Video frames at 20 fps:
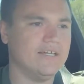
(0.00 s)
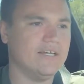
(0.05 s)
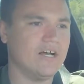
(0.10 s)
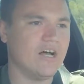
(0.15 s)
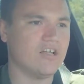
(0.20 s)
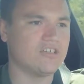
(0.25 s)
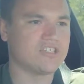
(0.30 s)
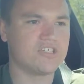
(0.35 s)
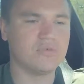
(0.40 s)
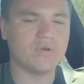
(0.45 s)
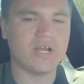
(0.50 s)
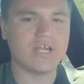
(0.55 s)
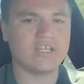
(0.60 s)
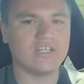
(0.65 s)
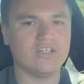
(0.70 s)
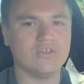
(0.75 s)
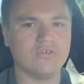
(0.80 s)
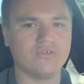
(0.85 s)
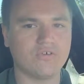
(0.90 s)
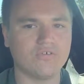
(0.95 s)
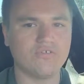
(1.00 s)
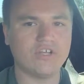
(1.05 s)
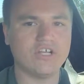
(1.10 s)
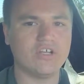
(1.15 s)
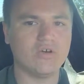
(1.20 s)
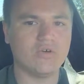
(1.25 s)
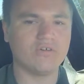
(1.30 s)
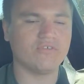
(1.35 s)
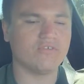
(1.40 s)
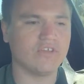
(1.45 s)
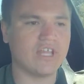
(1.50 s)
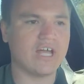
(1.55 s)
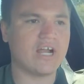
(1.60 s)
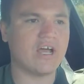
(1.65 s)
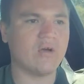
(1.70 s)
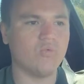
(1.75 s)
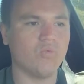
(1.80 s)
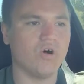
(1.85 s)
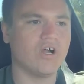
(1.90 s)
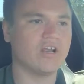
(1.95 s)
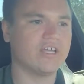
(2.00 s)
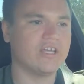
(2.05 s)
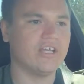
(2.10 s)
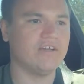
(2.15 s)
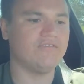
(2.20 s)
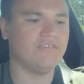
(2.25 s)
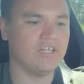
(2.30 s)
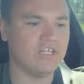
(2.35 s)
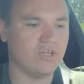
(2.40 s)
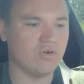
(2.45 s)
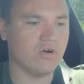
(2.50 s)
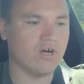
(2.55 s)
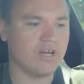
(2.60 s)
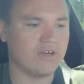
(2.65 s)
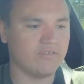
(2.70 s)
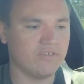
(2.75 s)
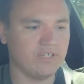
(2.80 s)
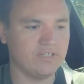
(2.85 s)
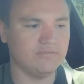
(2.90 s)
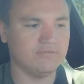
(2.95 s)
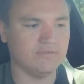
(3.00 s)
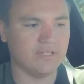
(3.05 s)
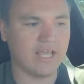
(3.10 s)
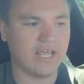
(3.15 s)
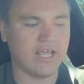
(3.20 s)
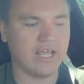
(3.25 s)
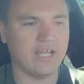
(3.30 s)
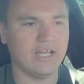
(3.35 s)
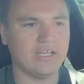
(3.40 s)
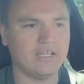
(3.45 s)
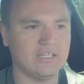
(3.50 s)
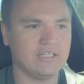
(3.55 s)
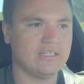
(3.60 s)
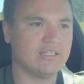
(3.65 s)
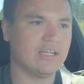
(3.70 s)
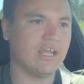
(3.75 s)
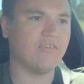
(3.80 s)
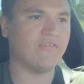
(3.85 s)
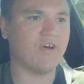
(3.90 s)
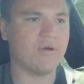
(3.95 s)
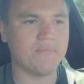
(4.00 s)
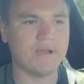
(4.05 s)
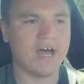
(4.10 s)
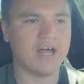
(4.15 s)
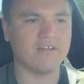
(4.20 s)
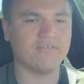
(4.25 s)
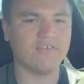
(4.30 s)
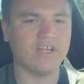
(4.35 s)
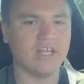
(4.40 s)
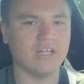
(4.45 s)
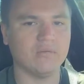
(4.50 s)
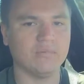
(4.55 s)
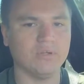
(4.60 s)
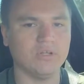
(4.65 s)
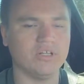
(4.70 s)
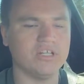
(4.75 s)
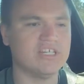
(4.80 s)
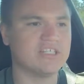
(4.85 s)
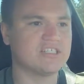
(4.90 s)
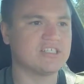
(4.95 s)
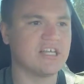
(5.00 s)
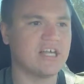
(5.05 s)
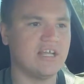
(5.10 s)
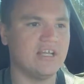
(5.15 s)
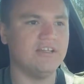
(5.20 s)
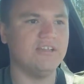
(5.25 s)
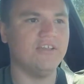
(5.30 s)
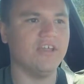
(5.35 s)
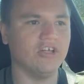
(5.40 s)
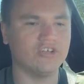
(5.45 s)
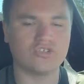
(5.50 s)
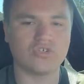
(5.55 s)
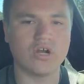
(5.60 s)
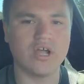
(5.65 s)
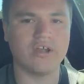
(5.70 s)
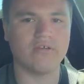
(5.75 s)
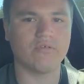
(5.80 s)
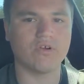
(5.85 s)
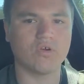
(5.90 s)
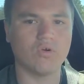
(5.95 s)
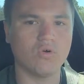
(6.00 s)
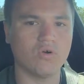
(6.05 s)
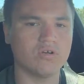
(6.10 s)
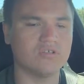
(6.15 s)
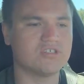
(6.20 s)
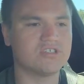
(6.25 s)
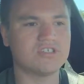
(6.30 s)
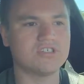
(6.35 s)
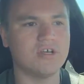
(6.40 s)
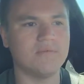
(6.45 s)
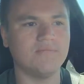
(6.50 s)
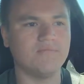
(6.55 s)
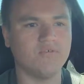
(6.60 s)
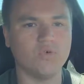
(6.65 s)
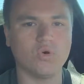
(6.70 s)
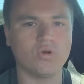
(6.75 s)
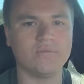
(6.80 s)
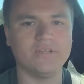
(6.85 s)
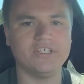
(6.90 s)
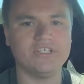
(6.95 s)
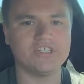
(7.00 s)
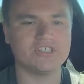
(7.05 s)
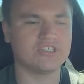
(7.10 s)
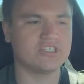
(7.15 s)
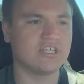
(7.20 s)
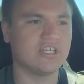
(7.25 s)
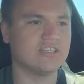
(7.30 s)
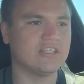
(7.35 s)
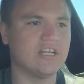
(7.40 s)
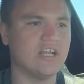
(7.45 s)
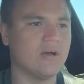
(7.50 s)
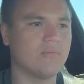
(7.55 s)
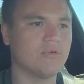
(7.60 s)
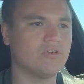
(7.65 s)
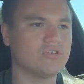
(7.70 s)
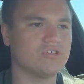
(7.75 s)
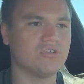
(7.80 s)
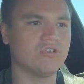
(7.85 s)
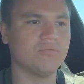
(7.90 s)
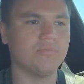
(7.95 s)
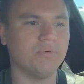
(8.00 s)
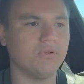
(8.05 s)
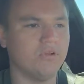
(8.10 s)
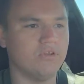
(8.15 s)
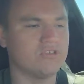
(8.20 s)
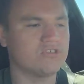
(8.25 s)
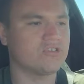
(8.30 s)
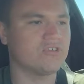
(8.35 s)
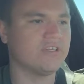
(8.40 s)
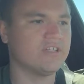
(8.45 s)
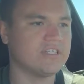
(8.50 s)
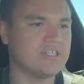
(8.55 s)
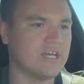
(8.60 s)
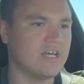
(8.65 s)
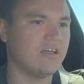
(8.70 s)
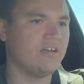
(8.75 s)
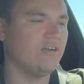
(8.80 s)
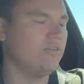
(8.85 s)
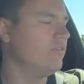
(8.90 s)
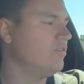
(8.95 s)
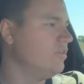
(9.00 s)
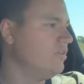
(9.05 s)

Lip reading: I'll see what I can do for videoing for that. I want to get a video out of it, and if I'm not available, he said they'll try and record some for me just to get the numbers or the pulls on the dyno.